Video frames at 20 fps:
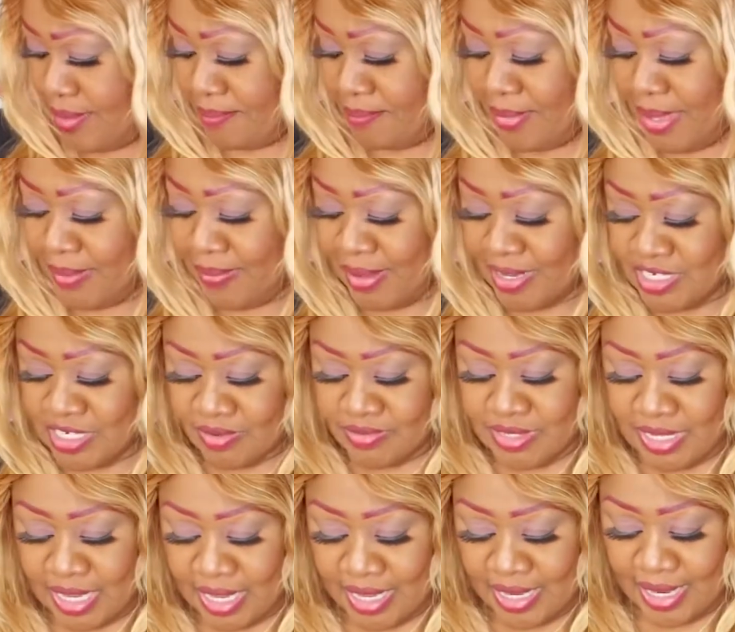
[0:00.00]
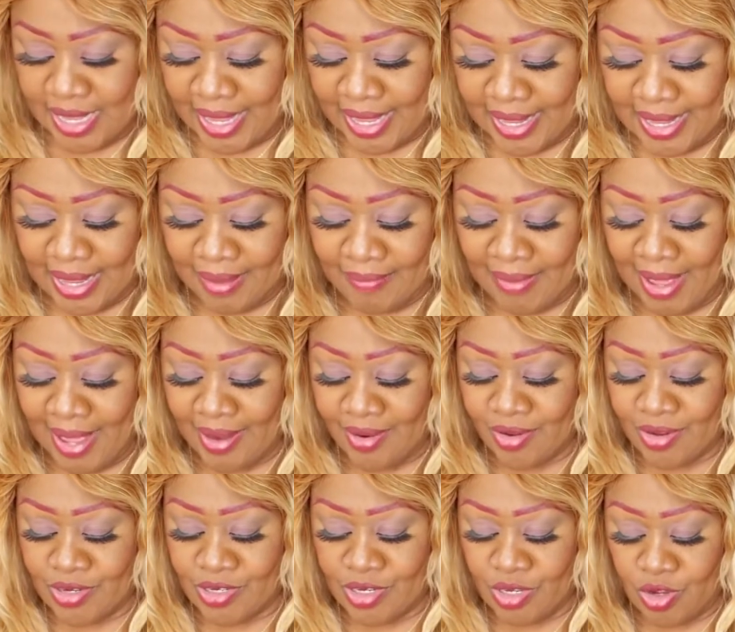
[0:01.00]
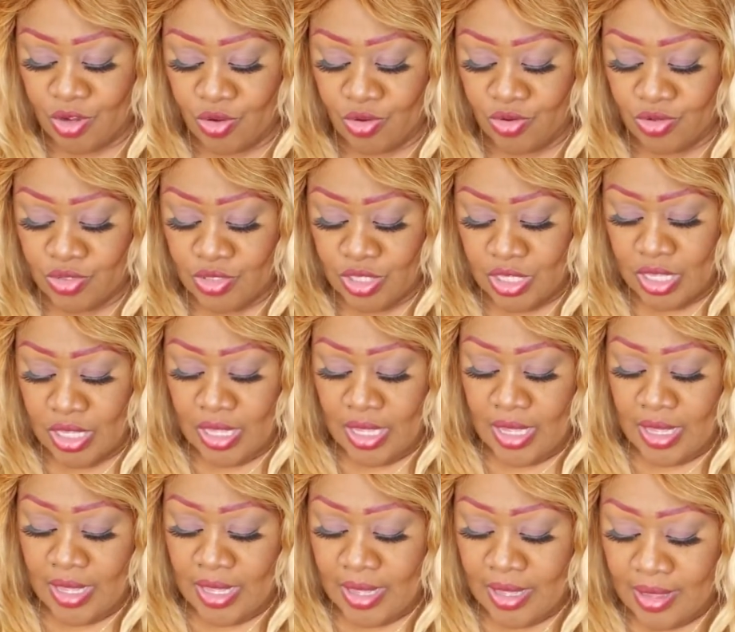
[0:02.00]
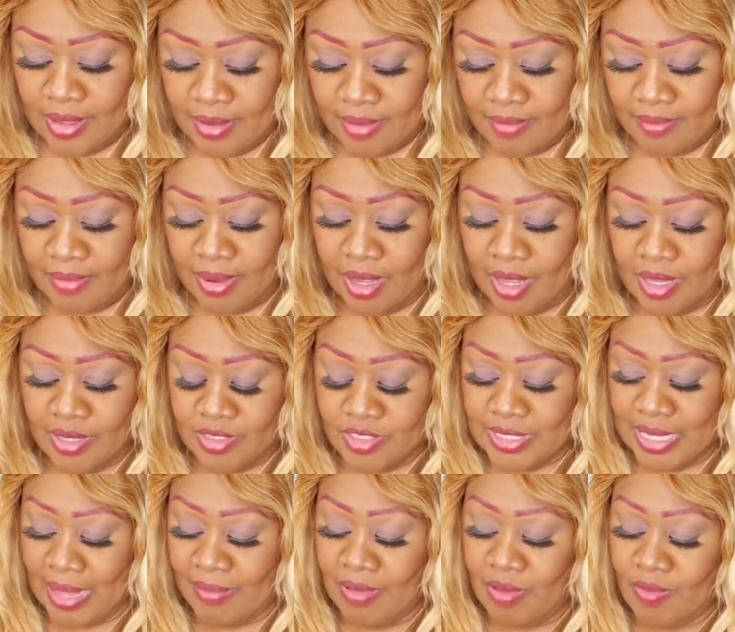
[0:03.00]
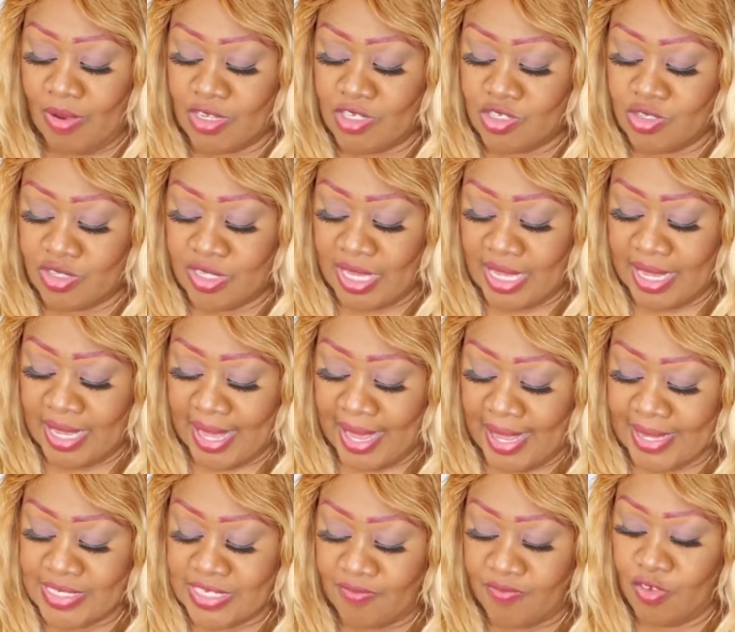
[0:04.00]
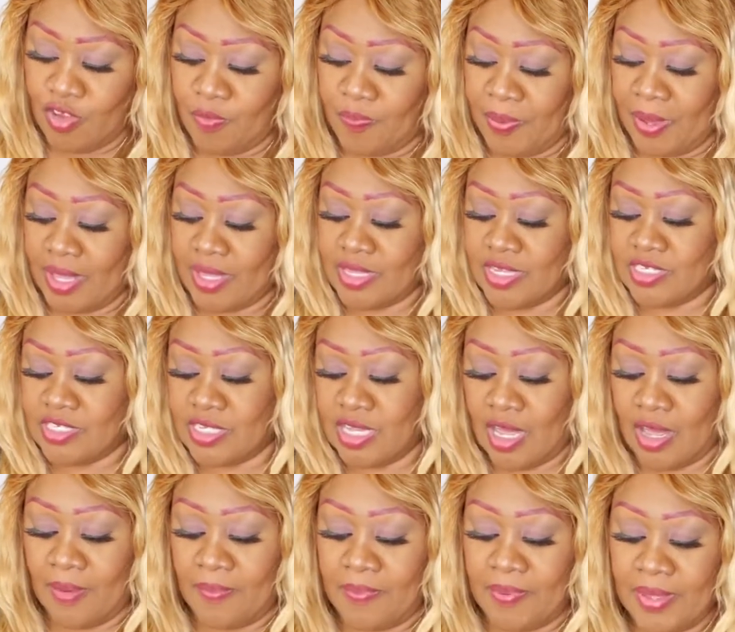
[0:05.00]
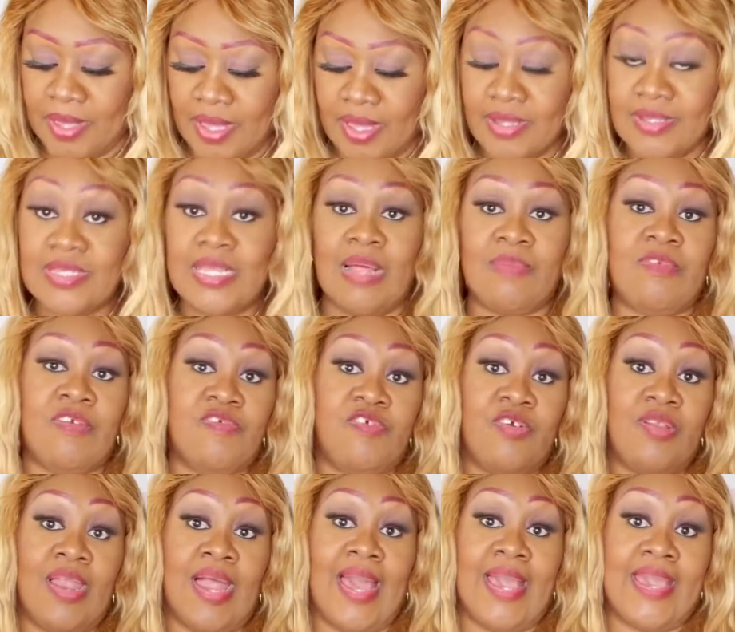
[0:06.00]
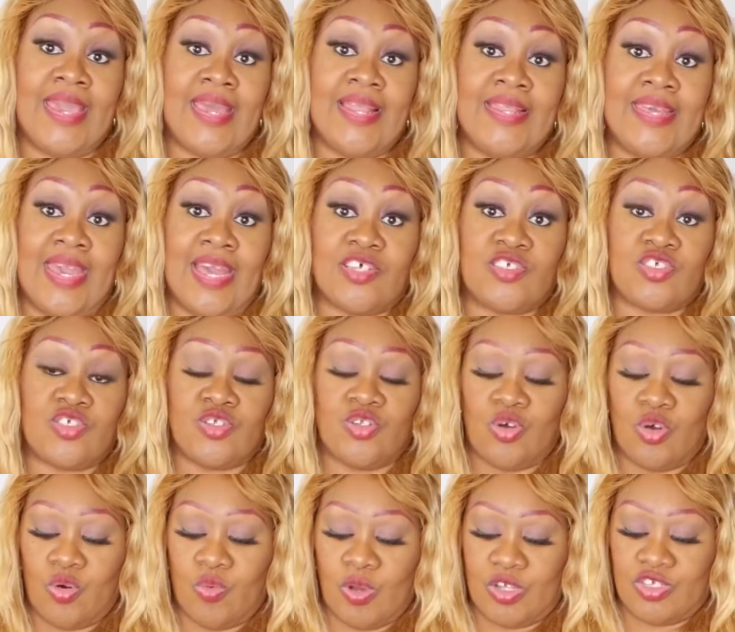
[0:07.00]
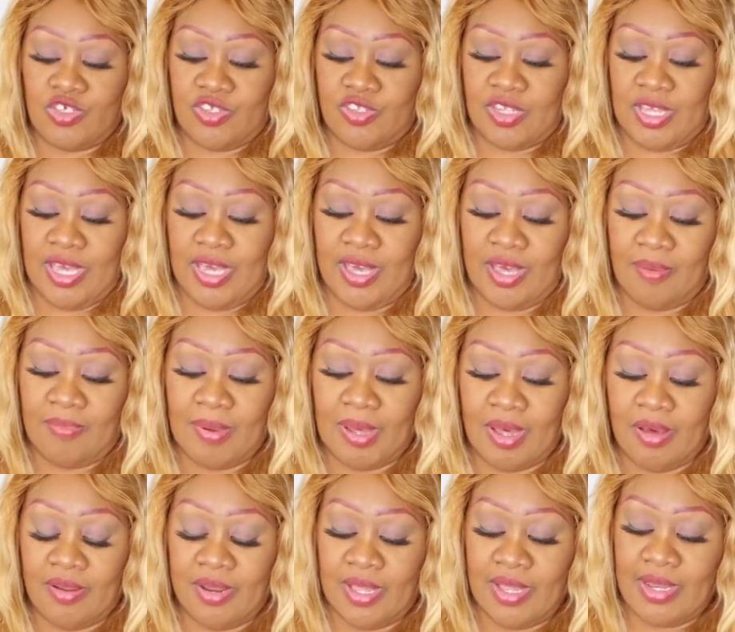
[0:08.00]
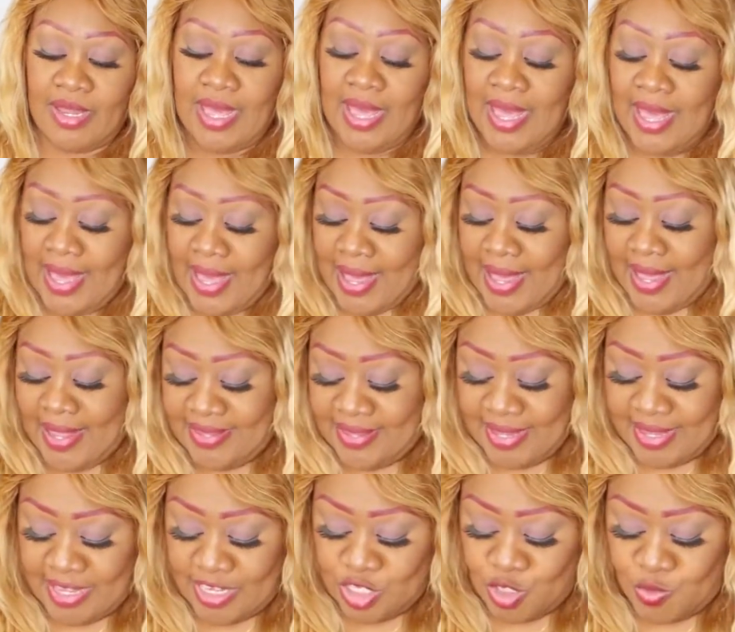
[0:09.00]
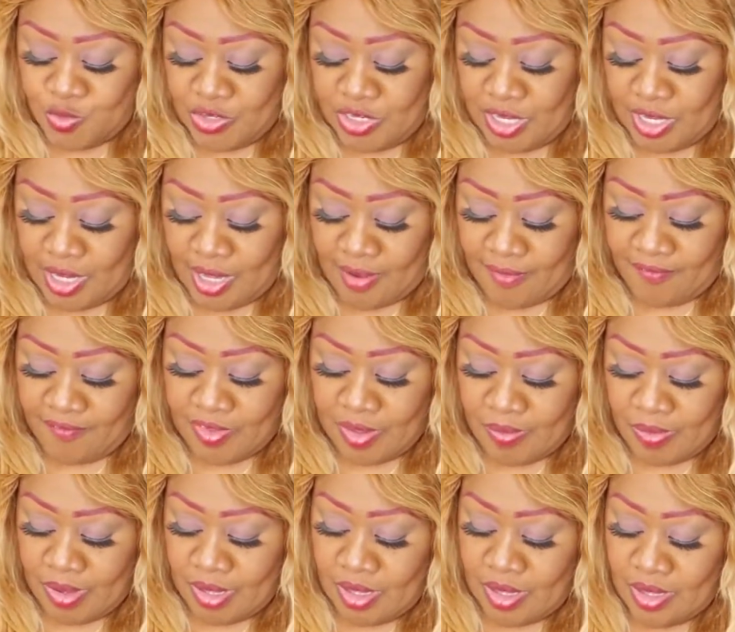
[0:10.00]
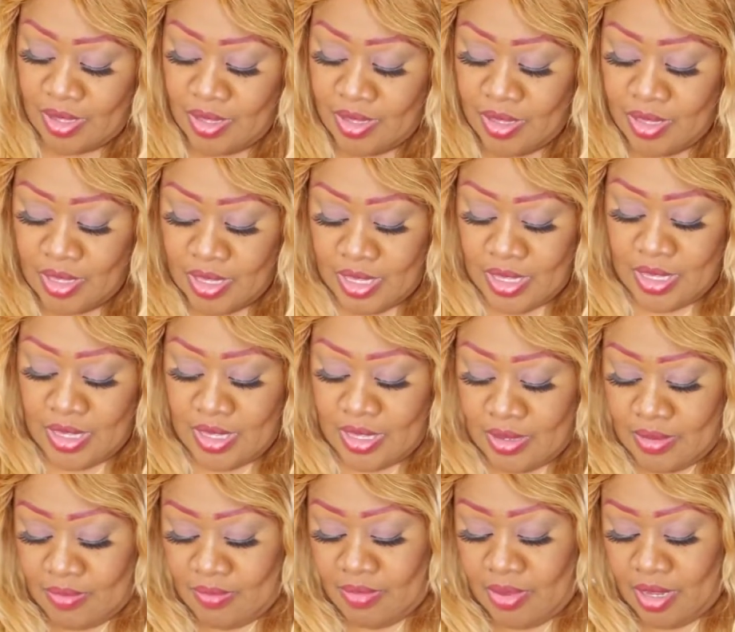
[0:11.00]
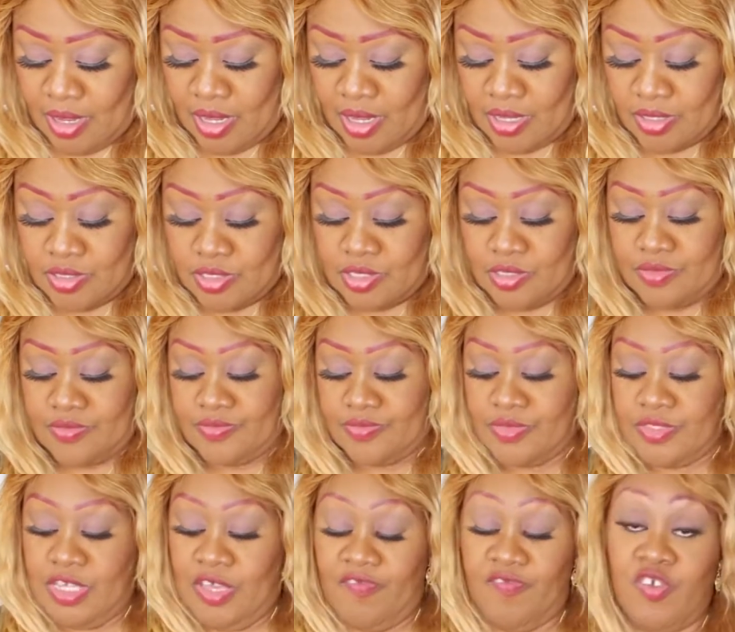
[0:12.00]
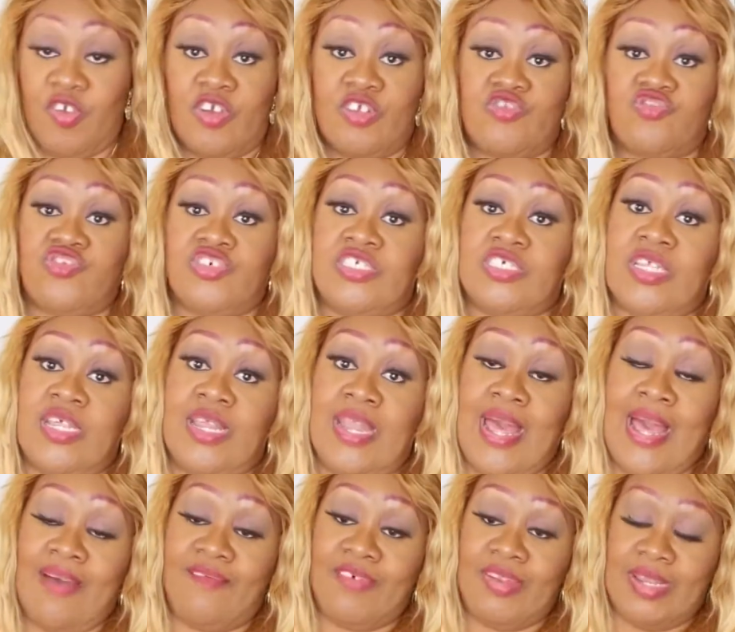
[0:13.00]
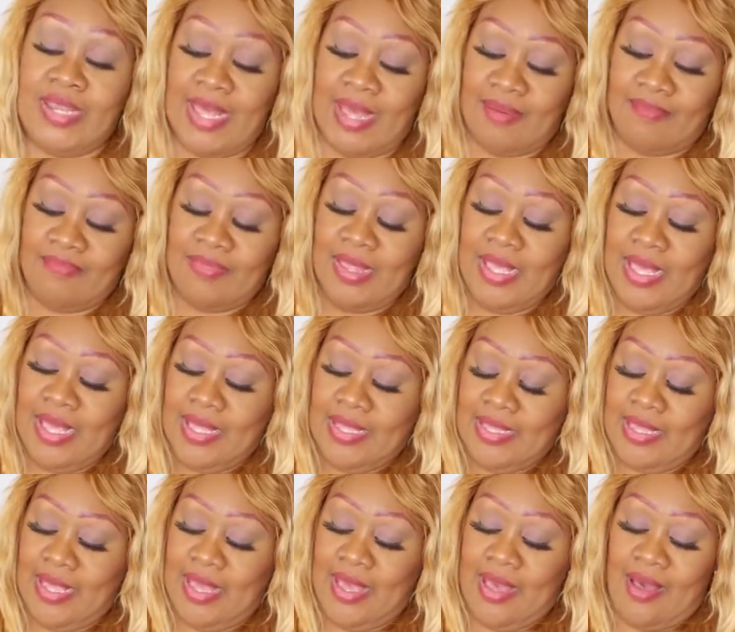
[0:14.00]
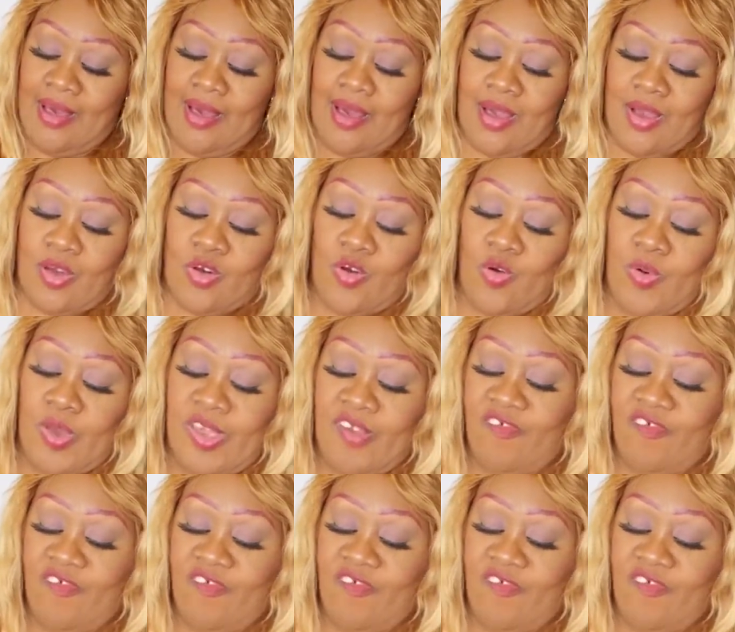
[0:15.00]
Maybe I should have taken the 8M. I don't know. But tell me what you think, guys, if you pick this up. Tell me if you like it. Yes, no, what you think about it. I think it's pretty comfortable. But if you're interested in having them, They are going